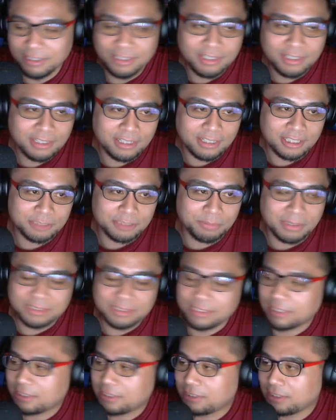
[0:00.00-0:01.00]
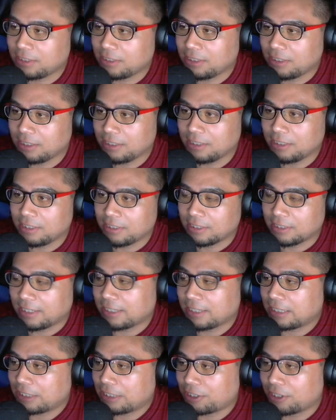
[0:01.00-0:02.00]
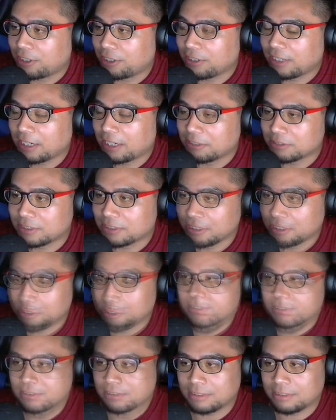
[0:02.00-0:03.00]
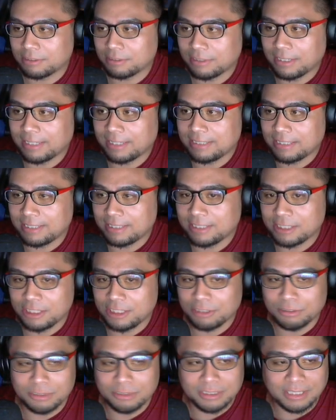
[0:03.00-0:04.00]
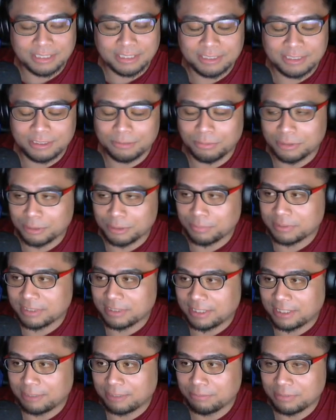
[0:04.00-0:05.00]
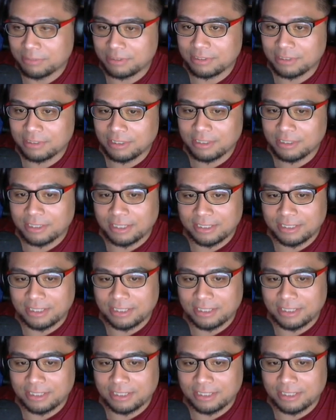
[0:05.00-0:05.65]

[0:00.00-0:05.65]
is basically like card counting. So the idea is you would test multiple times and then